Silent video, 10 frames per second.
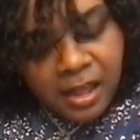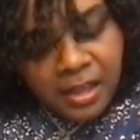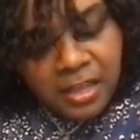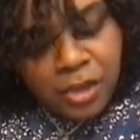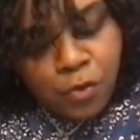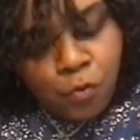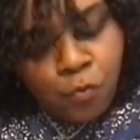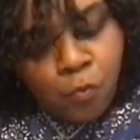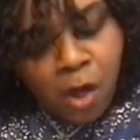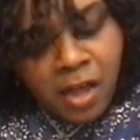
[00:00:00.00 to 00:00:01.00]
You
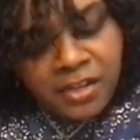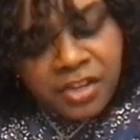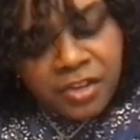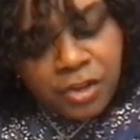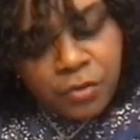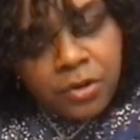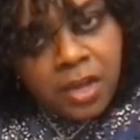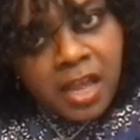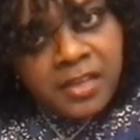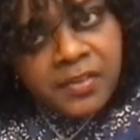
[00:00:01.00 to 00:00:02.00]
want to
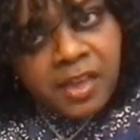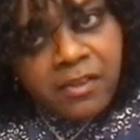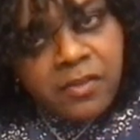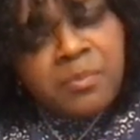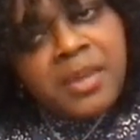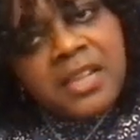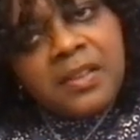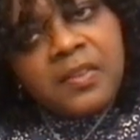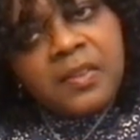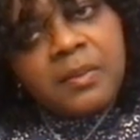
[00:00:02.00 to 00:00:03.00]
utilize oven
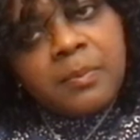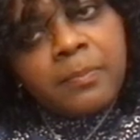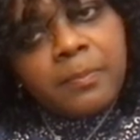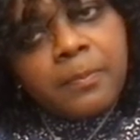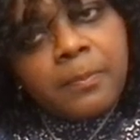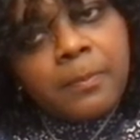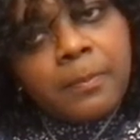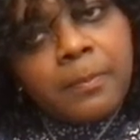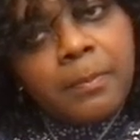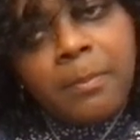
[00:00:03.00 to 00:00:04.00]
mitts
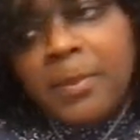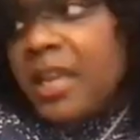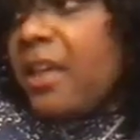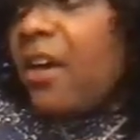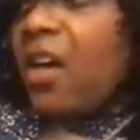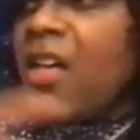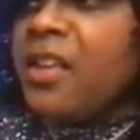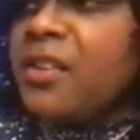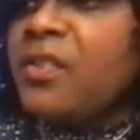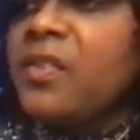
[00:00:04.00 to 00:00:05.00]

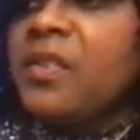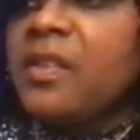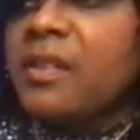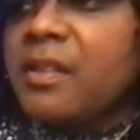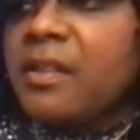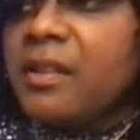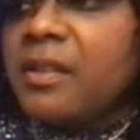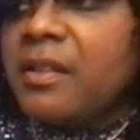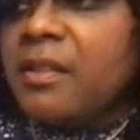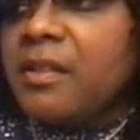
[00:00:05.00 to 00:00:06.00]
because
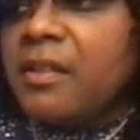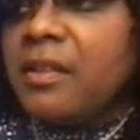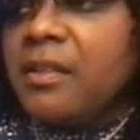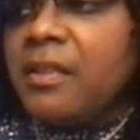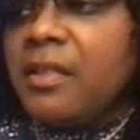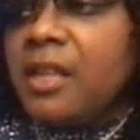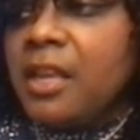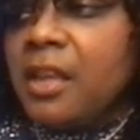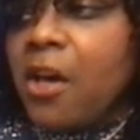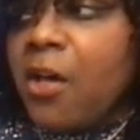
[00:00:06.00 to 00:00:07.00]

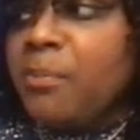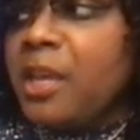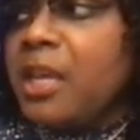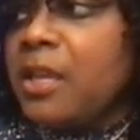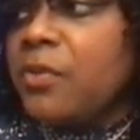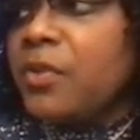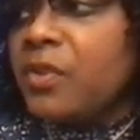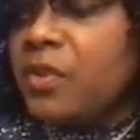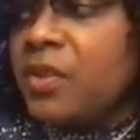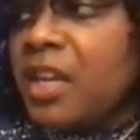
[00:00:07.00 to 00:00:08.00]
the combi uses
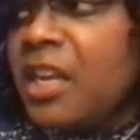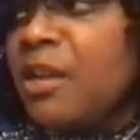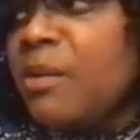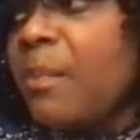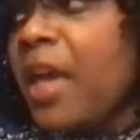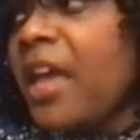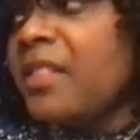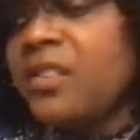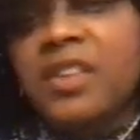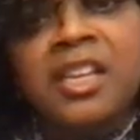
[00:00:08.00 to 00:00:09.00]
steam, and
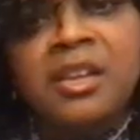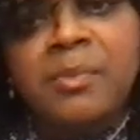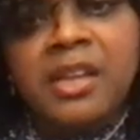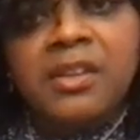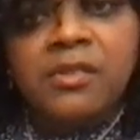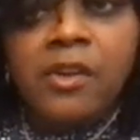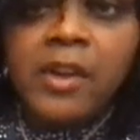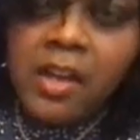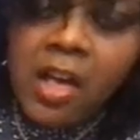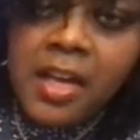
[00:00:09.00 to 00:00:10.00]
the steam is
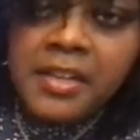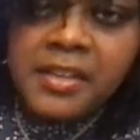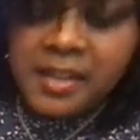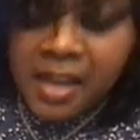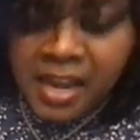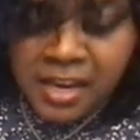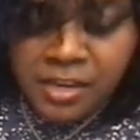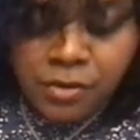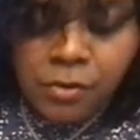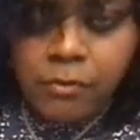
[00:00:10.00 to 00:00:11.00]
very hot and
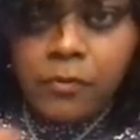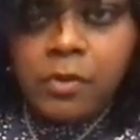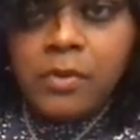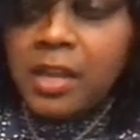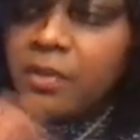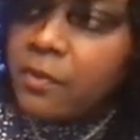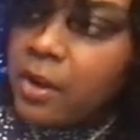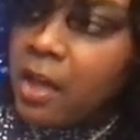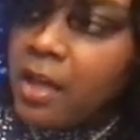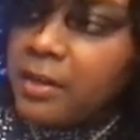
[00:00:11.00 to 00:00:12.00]
your food gets very
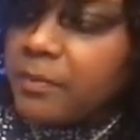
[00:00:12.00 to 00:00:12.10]
hot.